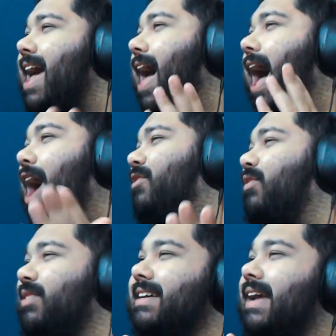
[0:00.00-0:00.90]
half of
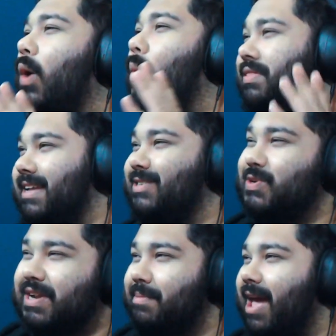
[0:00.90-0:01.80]
it, what they're
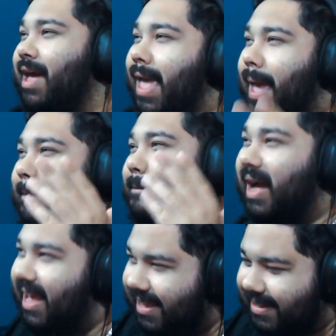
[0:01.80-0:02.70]
talking about. But...